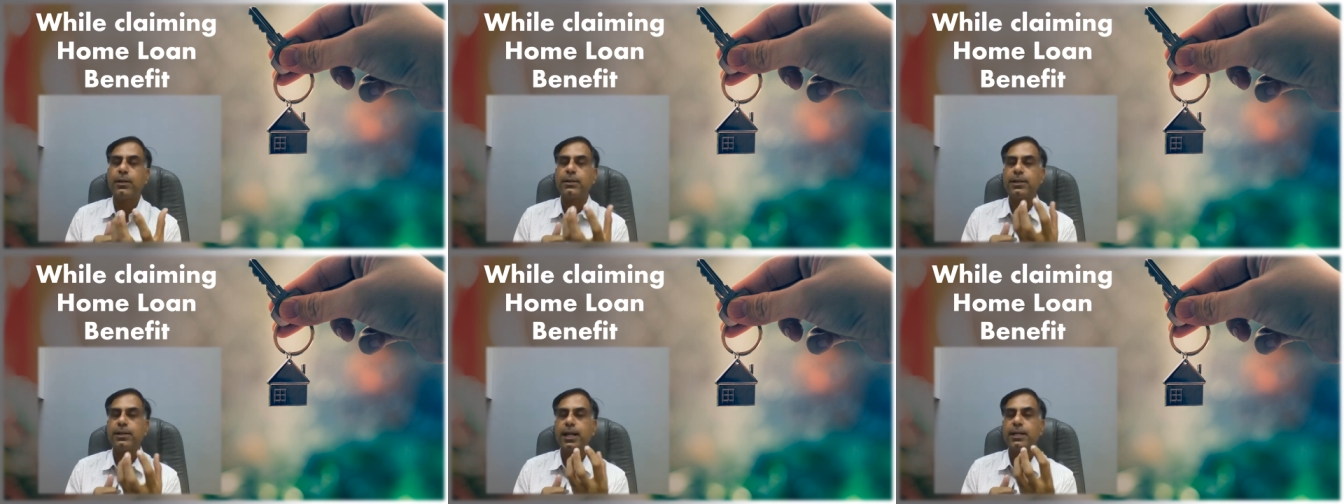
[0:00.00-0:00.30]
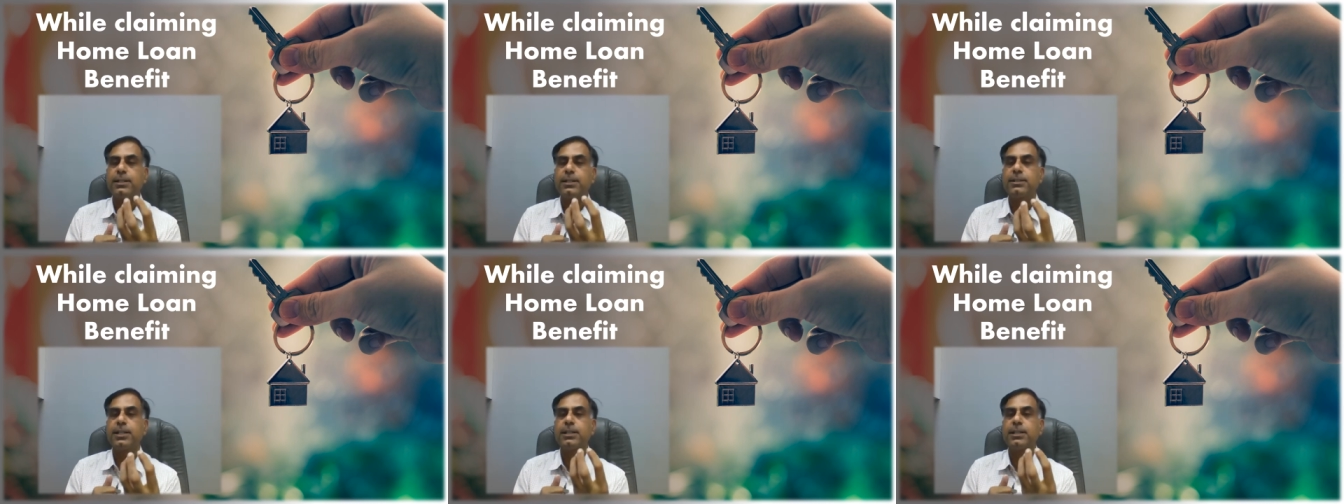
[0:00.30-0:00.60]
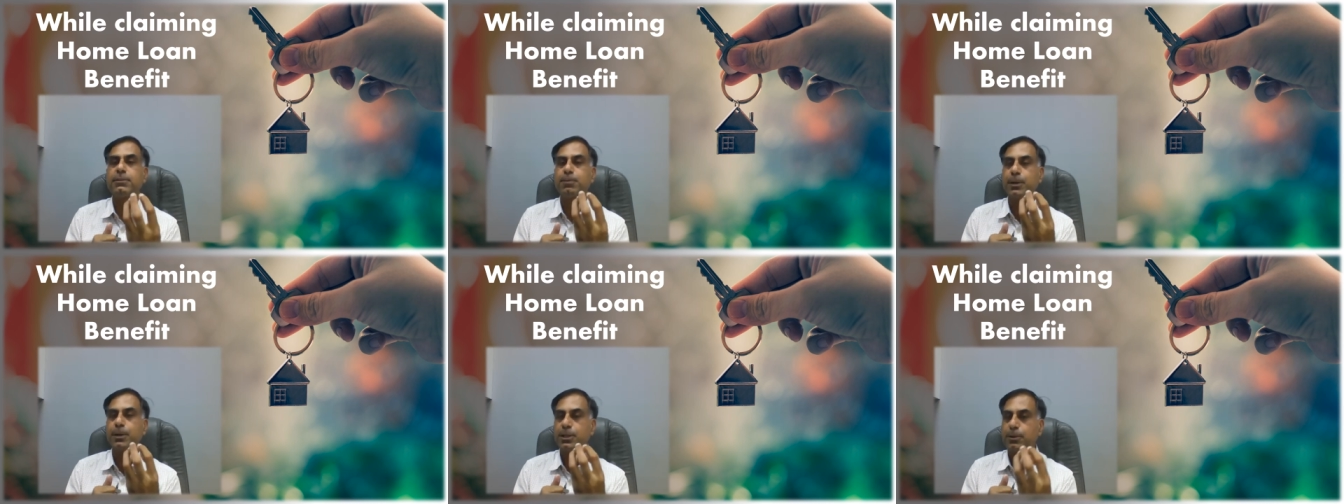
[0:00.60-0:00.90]
that is as
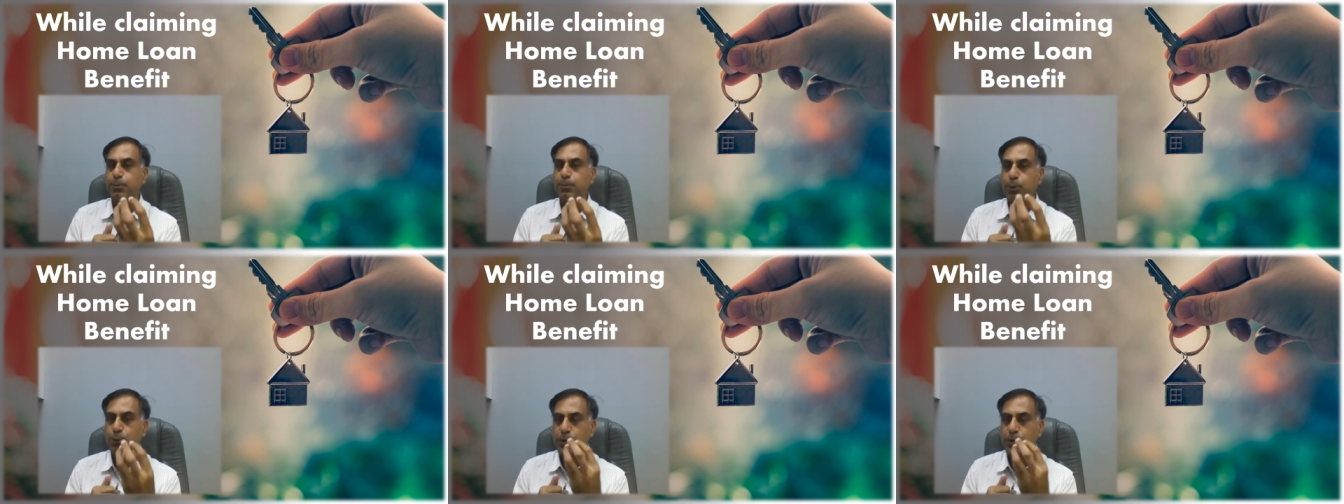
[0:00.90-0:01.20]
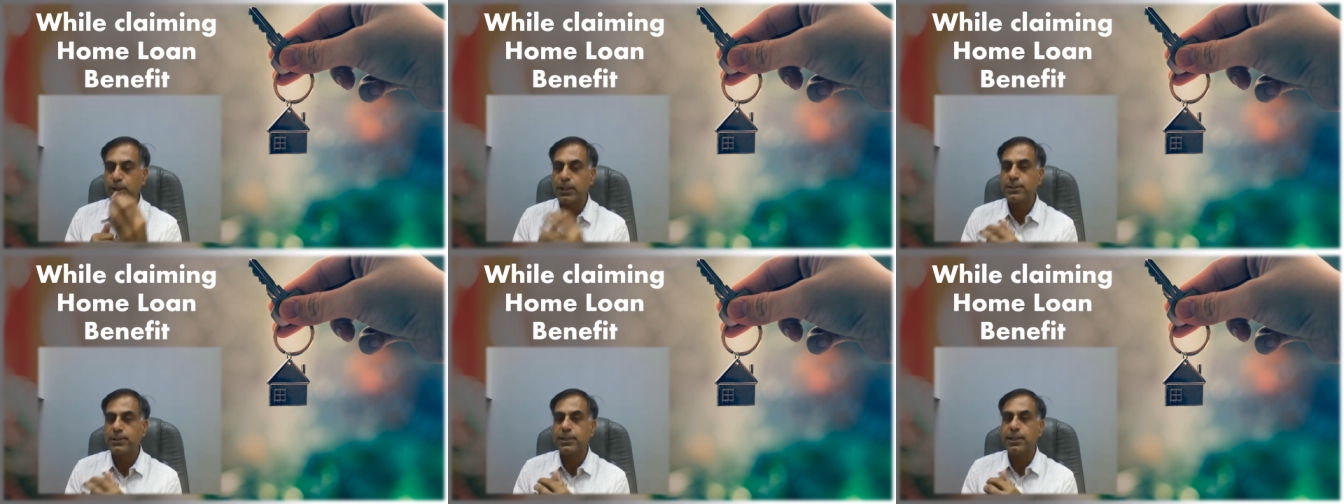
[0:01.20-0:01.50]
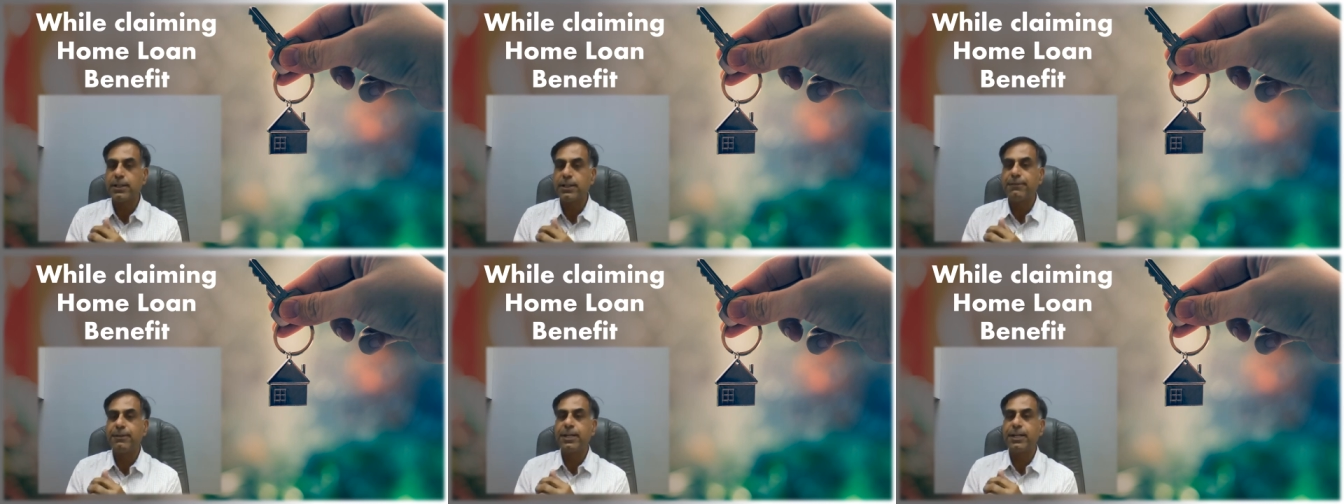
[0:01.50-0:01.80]
per the provisional
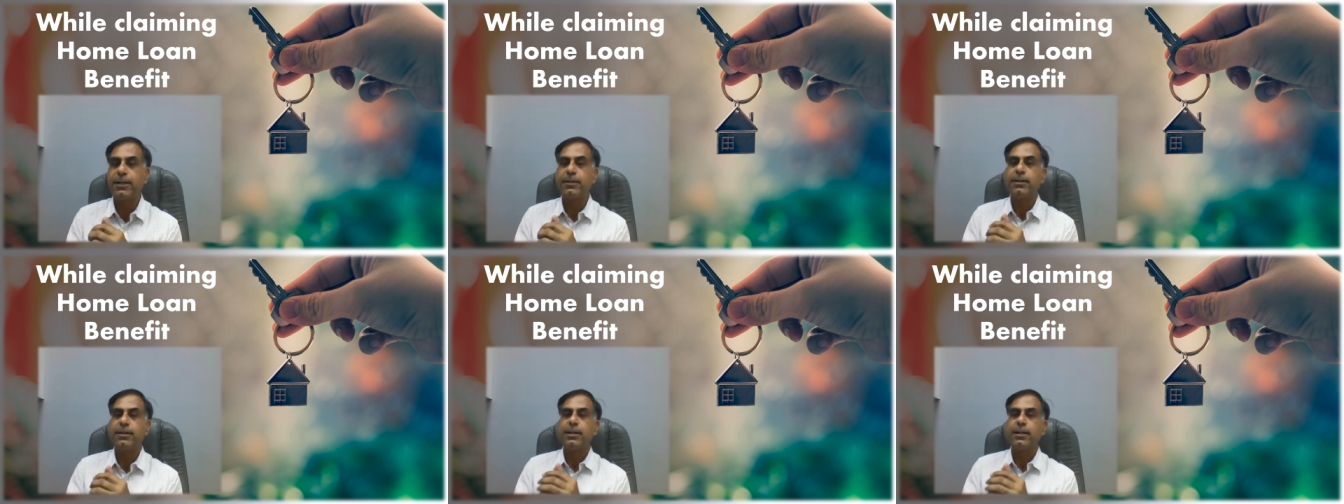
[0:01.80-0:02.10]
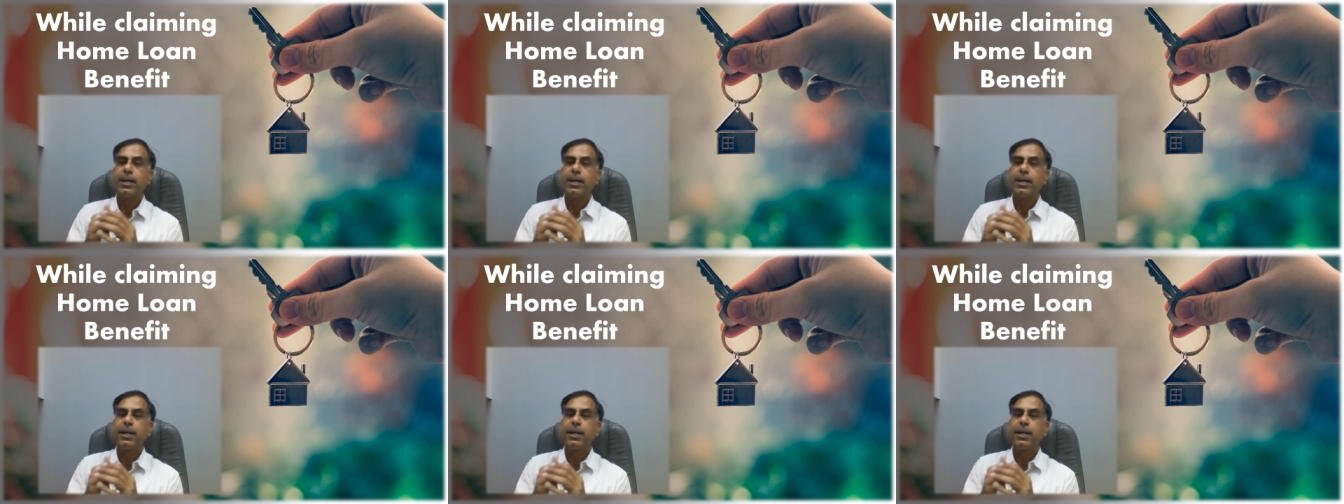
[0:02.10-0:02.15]
certificate